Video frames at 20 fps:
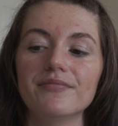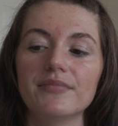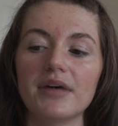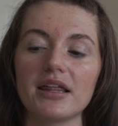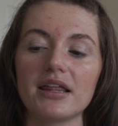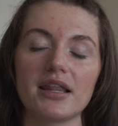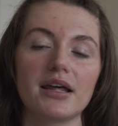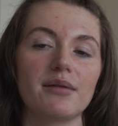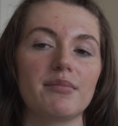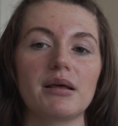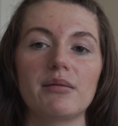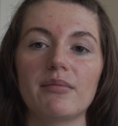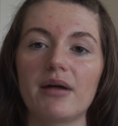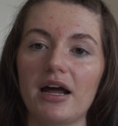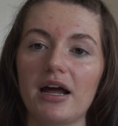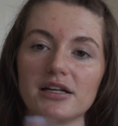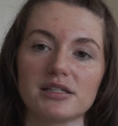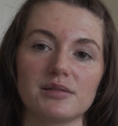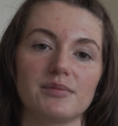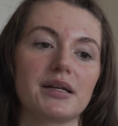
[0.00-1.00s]
And then me and my
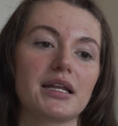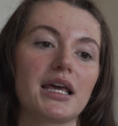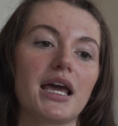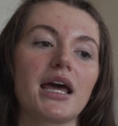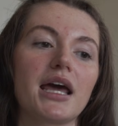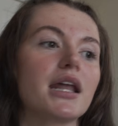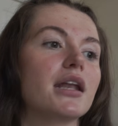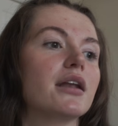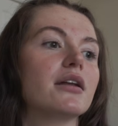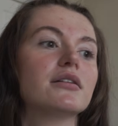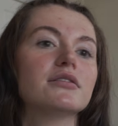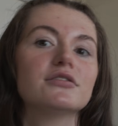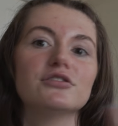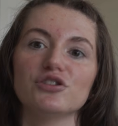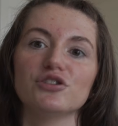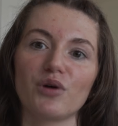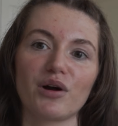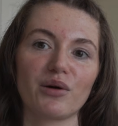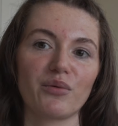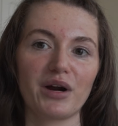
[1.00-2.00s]
husband can
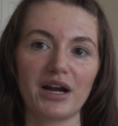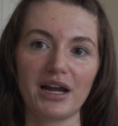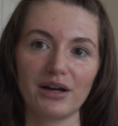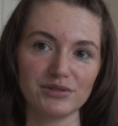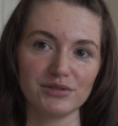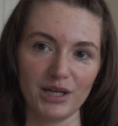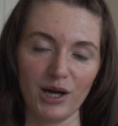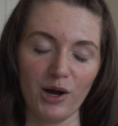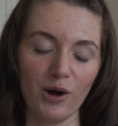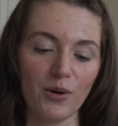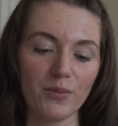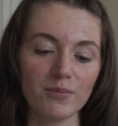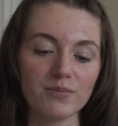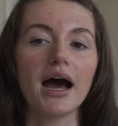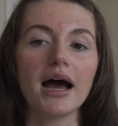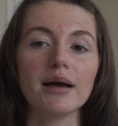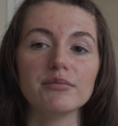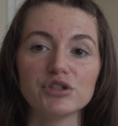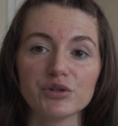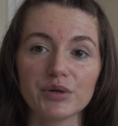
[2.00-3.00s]
do our workouts at home.
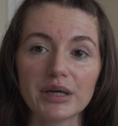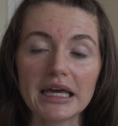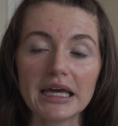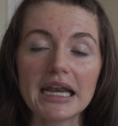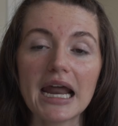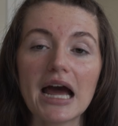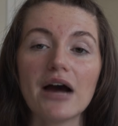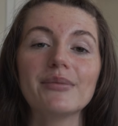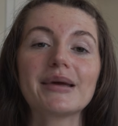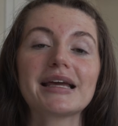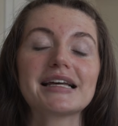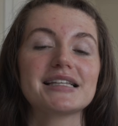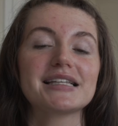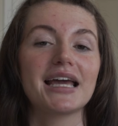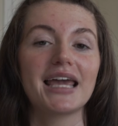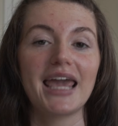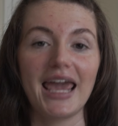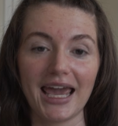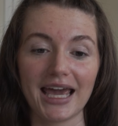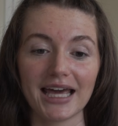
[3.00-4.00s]
I'm doing it now because I
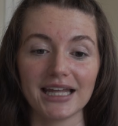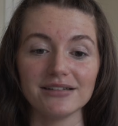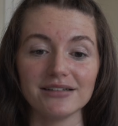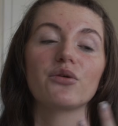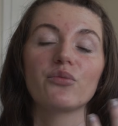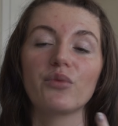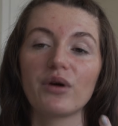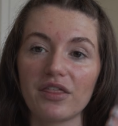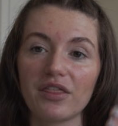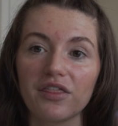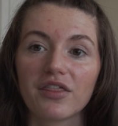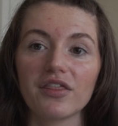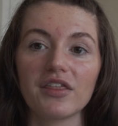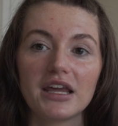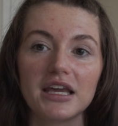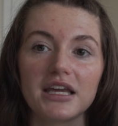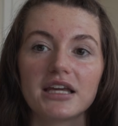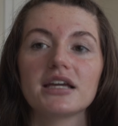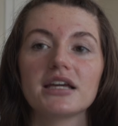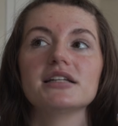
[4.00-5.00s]
can, with
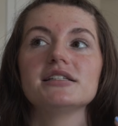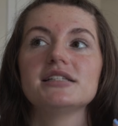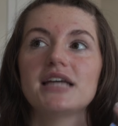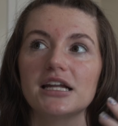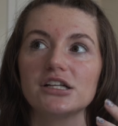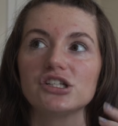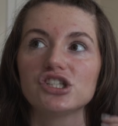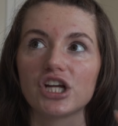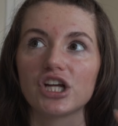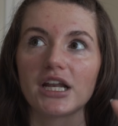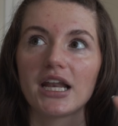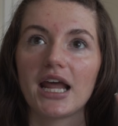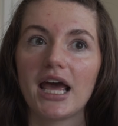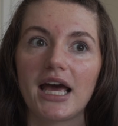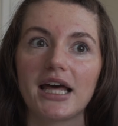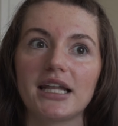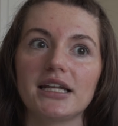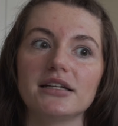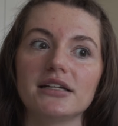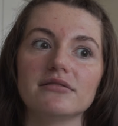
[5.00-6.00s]
the intention
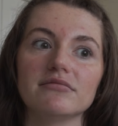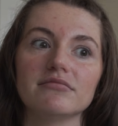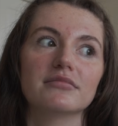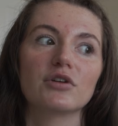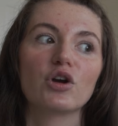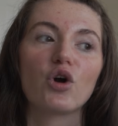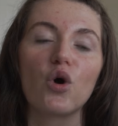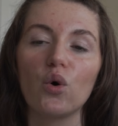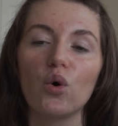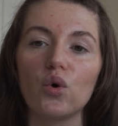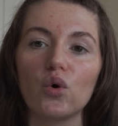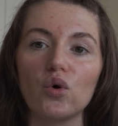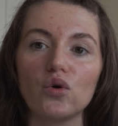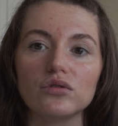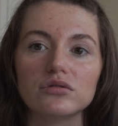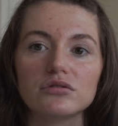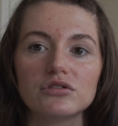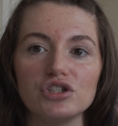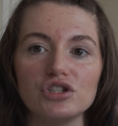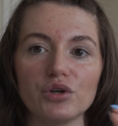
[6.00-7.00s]
and
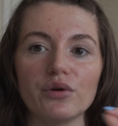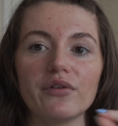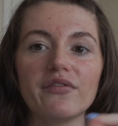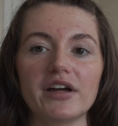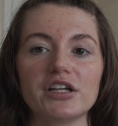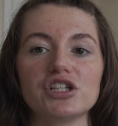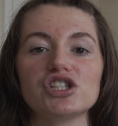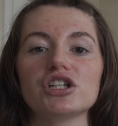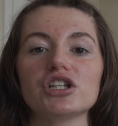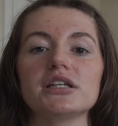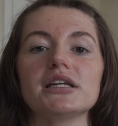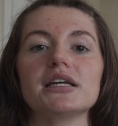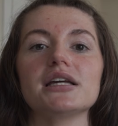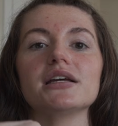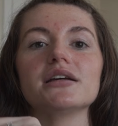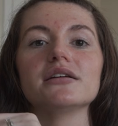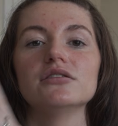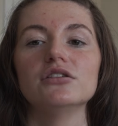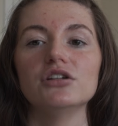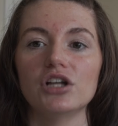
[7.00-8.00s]
goal to
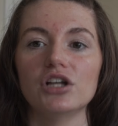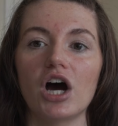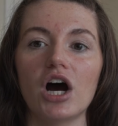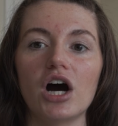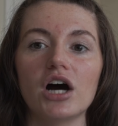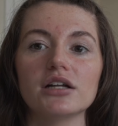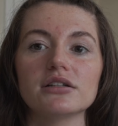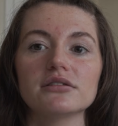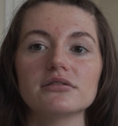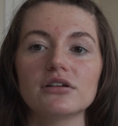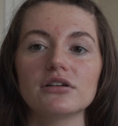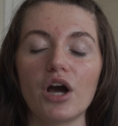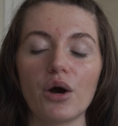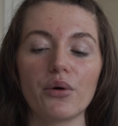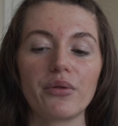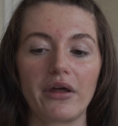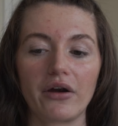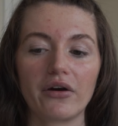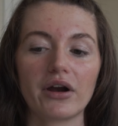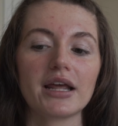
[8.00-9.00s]
eventually not go
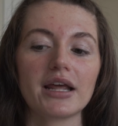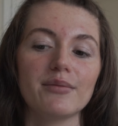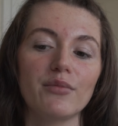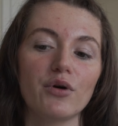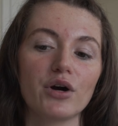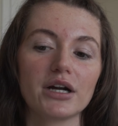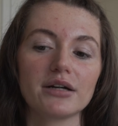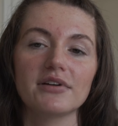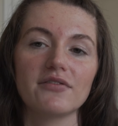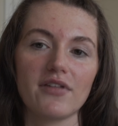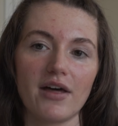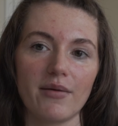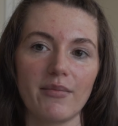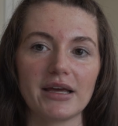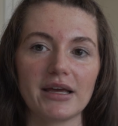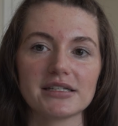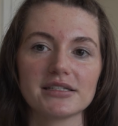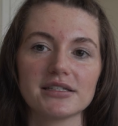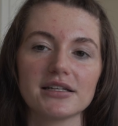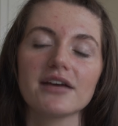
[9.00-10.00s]
there anymore, if that
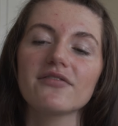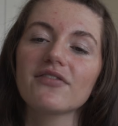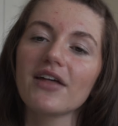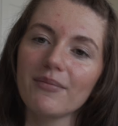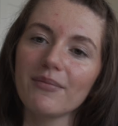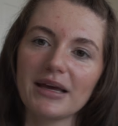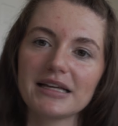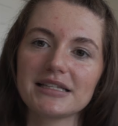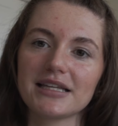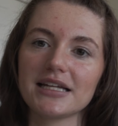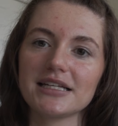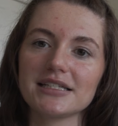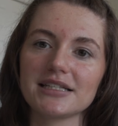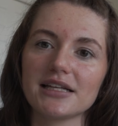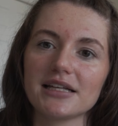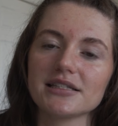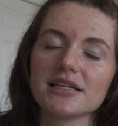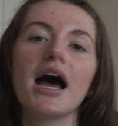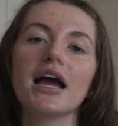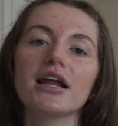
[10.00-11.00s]
makes any
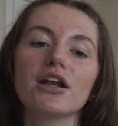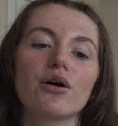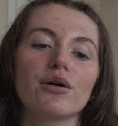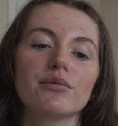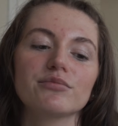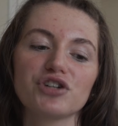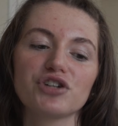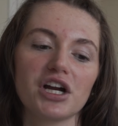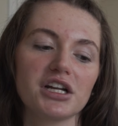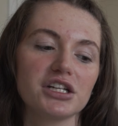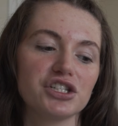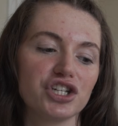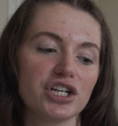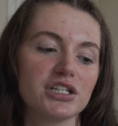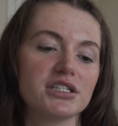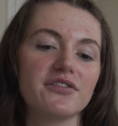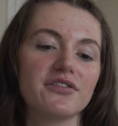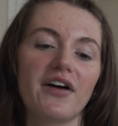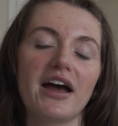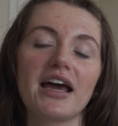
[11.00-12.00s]
sense. I know I'm trying to
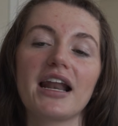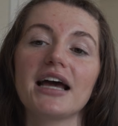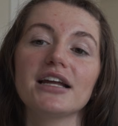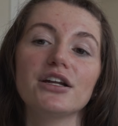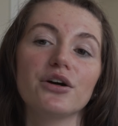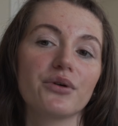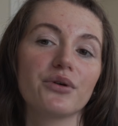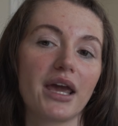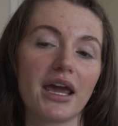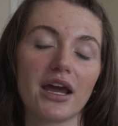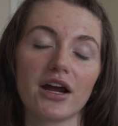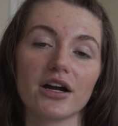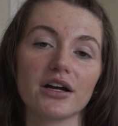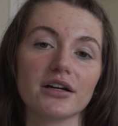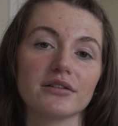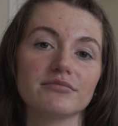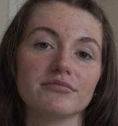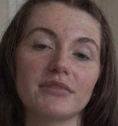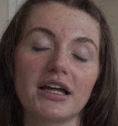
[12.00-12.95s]
justify it. I don't care.